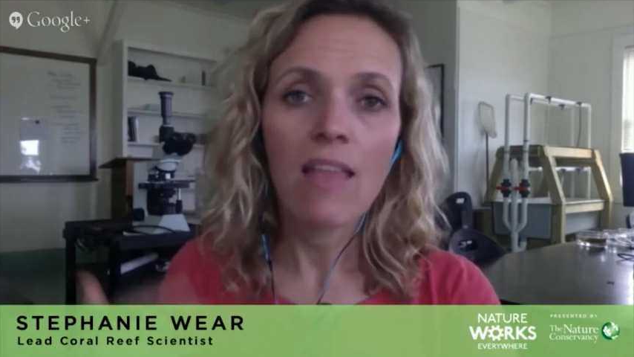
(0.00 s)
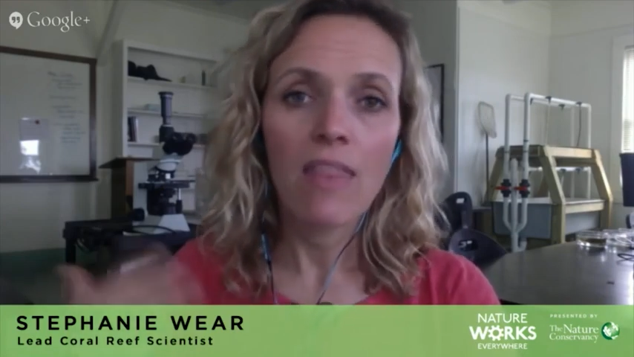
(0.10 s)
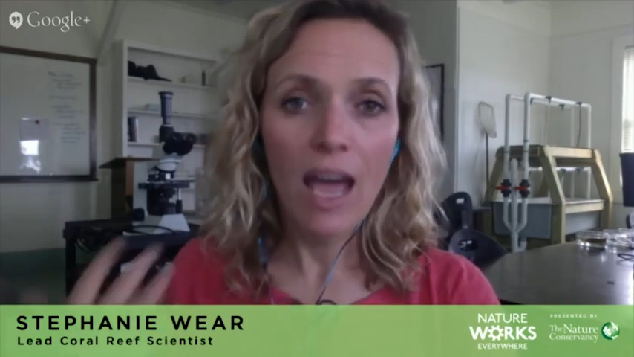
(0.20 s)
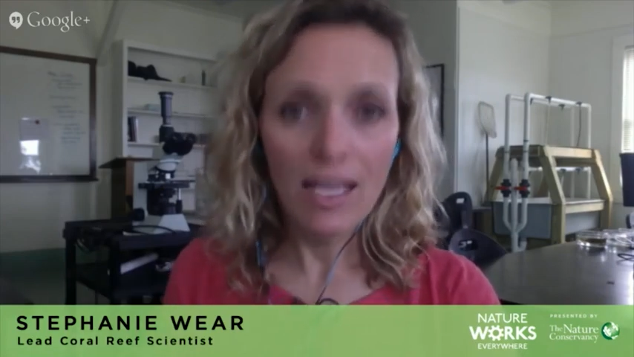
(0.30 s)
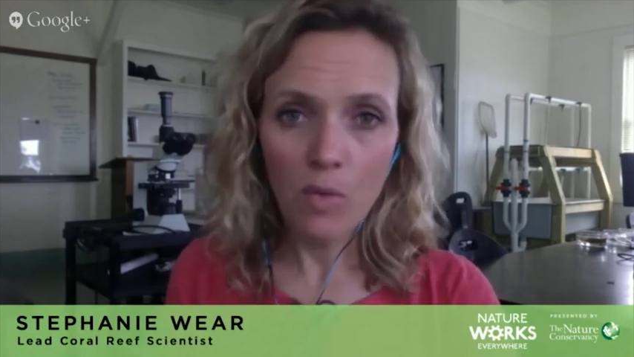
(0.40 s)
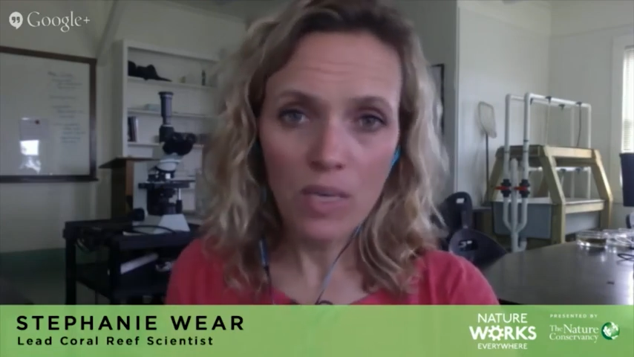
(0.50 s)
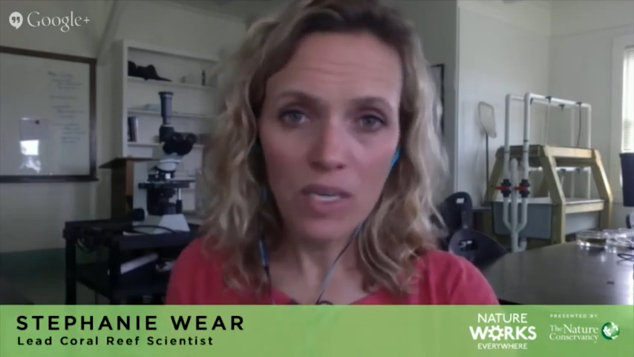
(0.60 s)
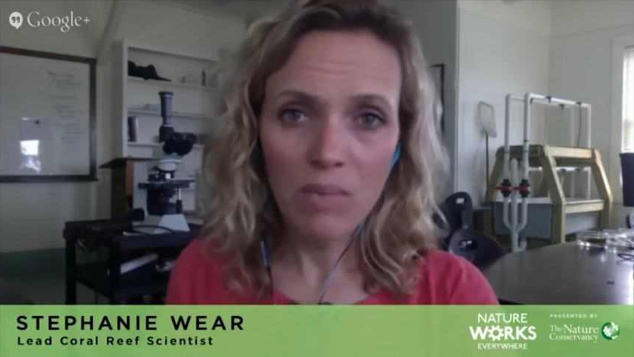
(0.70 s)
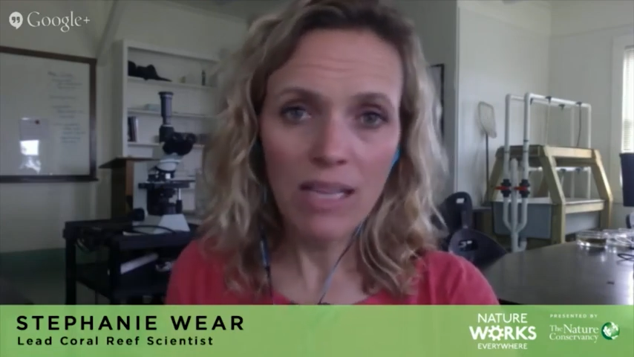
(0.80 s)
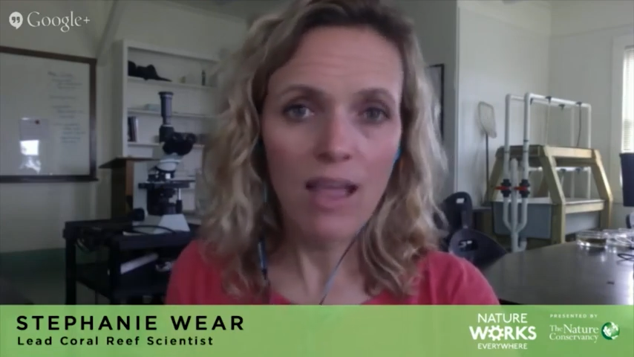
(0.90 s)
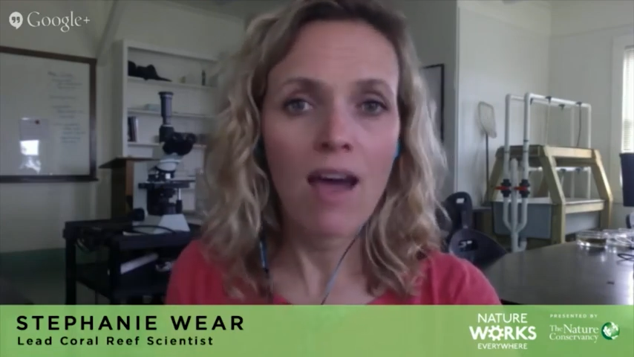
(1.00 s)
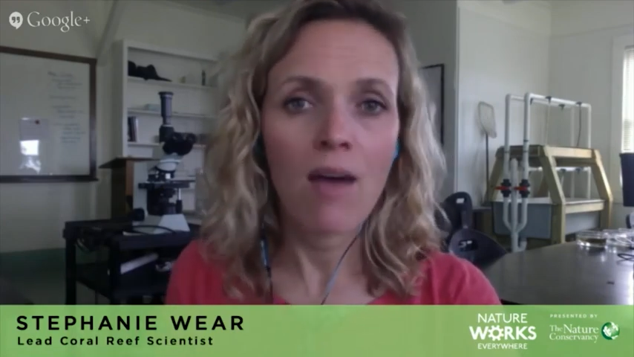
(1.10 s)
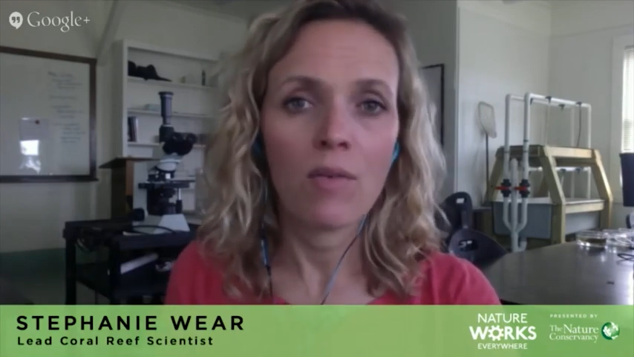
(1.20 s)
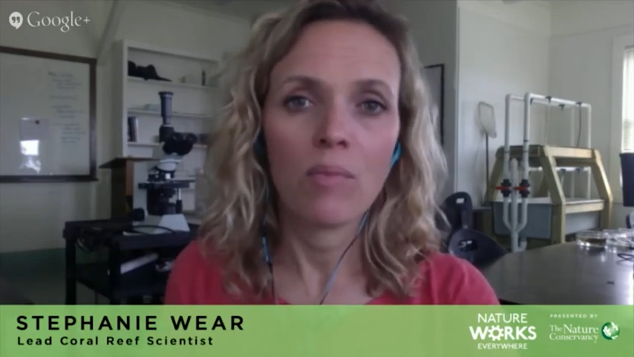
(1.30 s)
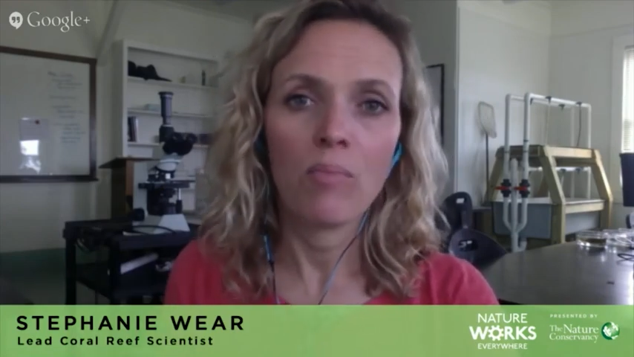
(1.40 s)
That's going to be
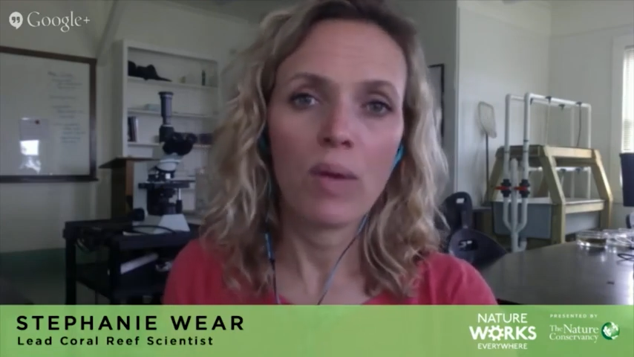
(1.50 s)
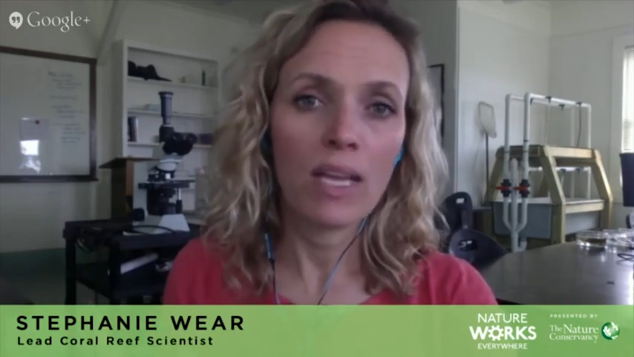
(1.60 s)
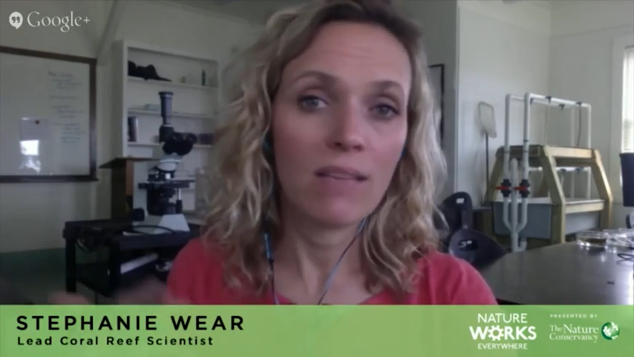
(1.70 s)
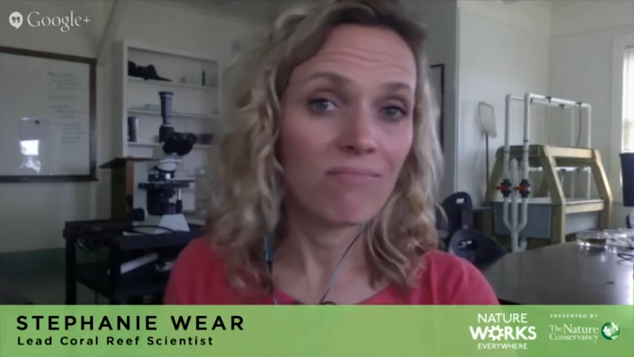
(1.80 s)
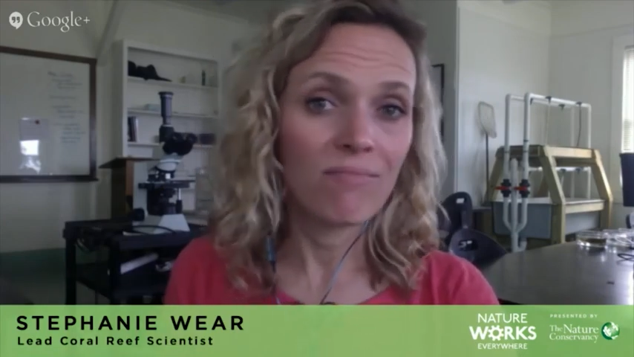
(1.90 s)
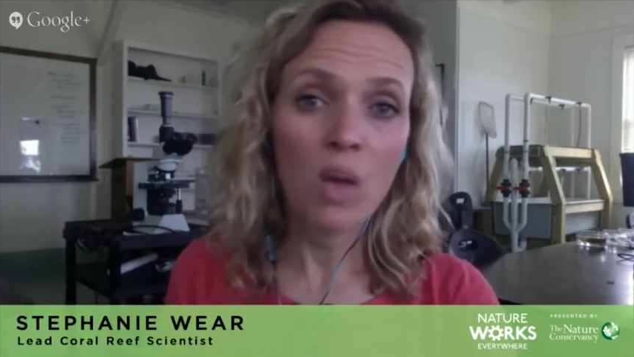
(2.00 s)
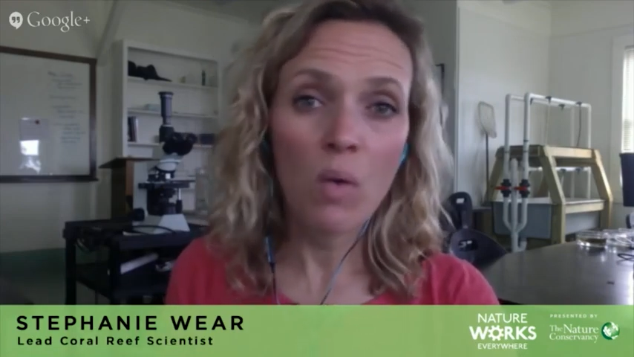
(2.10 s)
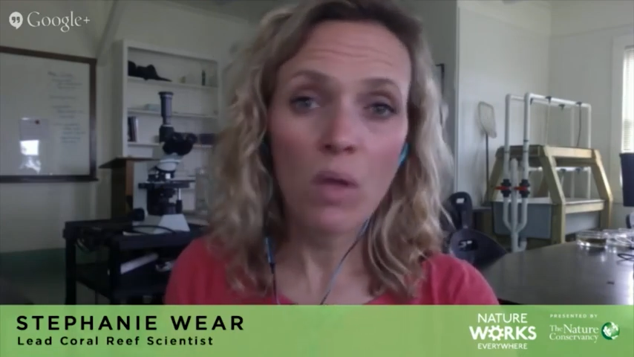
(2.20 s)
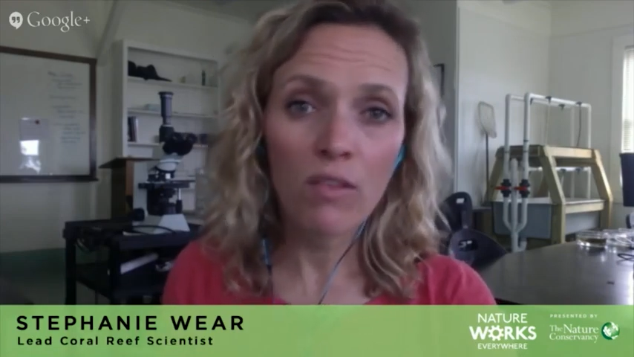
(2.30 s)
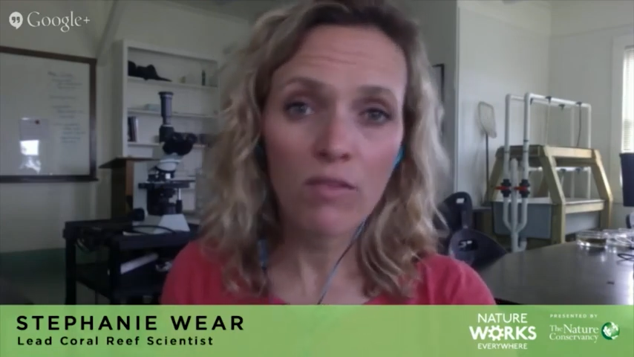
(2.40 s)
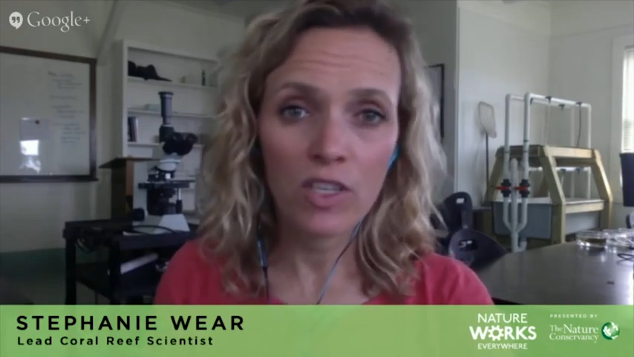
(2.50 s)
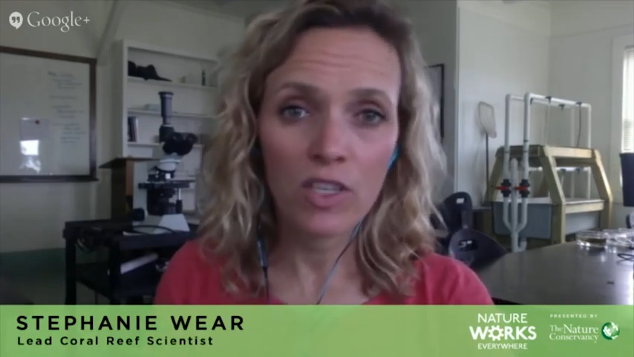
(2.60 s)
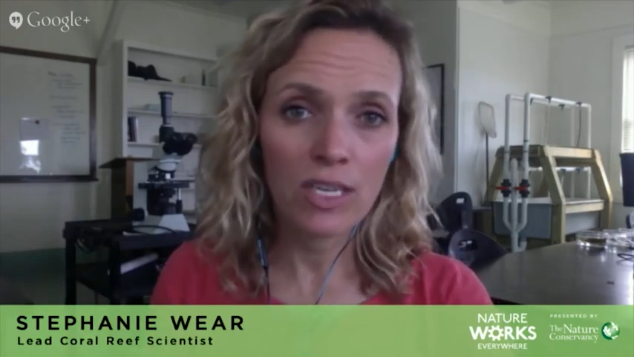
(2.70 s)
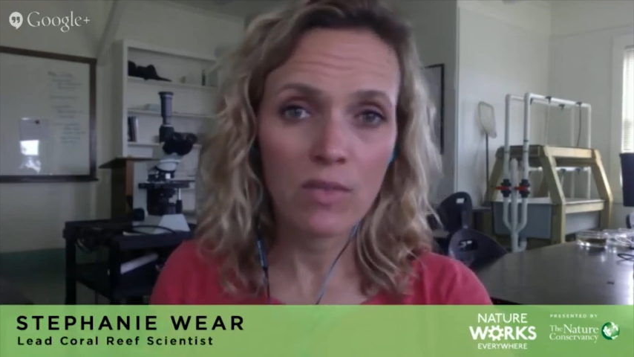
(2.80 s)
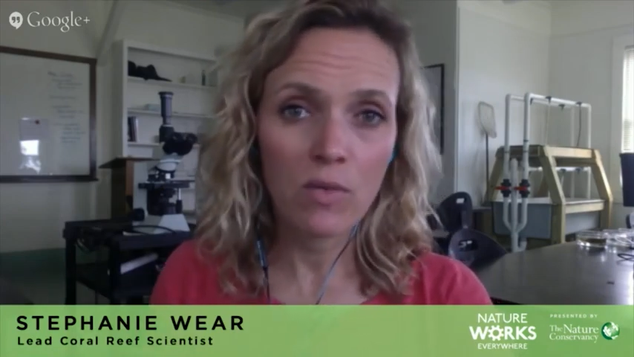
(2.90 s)
allowed, but no other
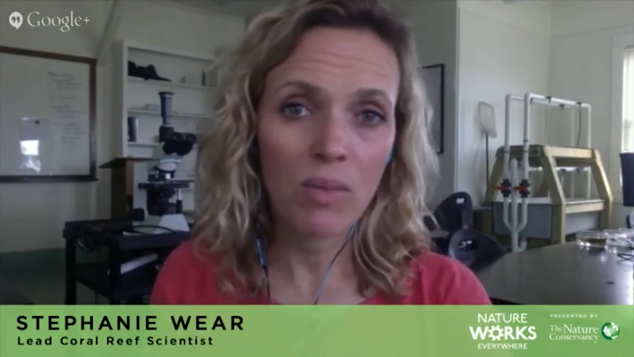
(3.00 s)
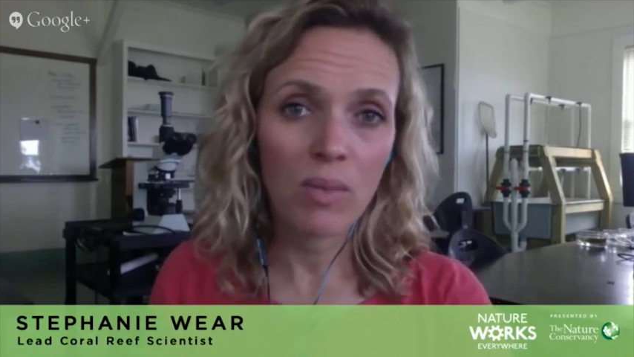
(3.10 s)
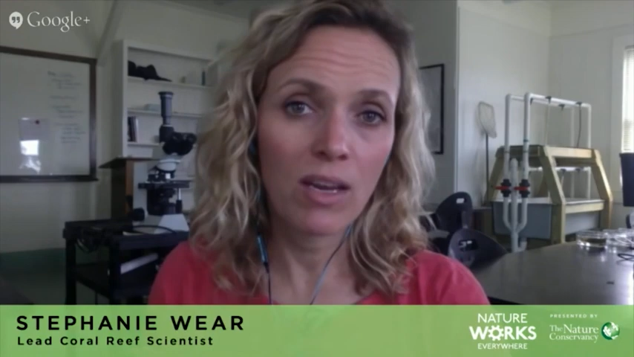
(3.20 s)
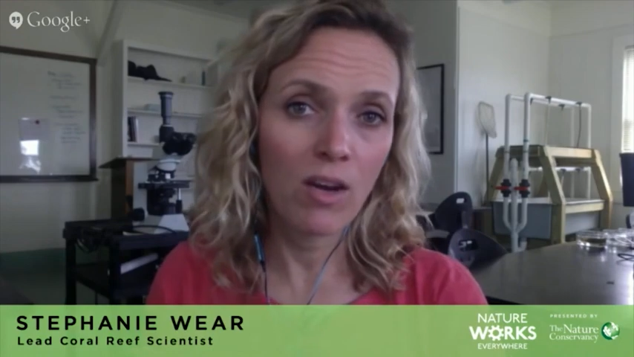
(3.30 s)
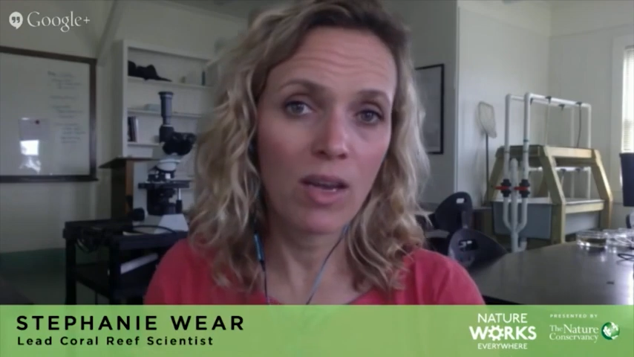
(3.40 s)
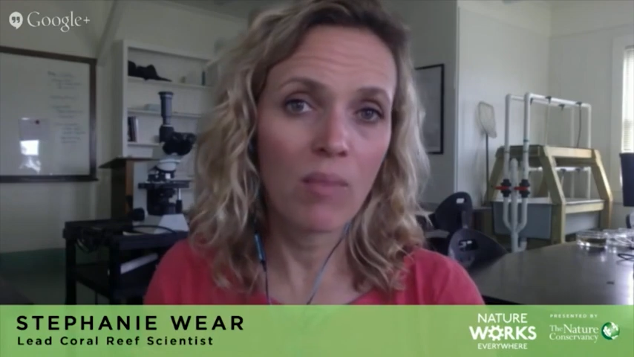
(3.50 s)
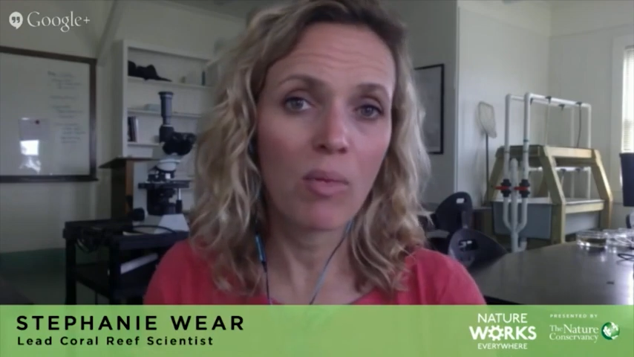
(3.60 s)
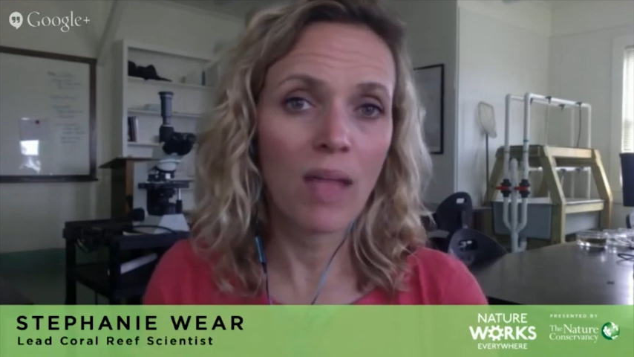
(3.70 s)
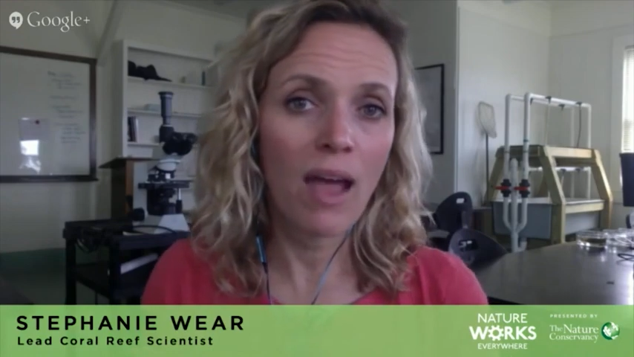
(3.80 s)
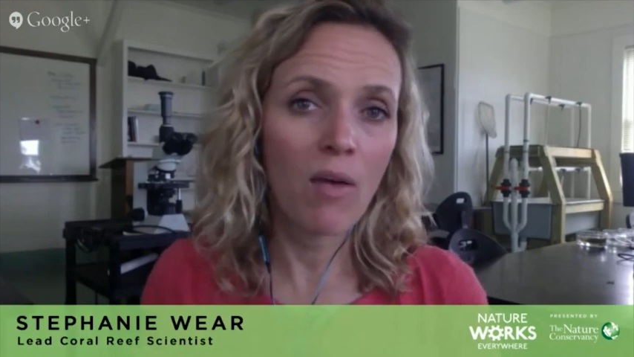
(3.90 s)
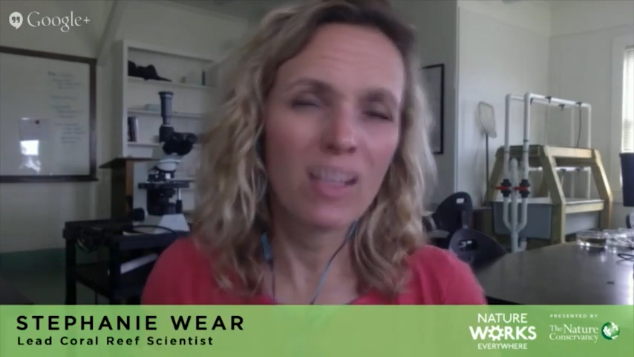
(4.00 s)
fishing is going to be occurring in Palau.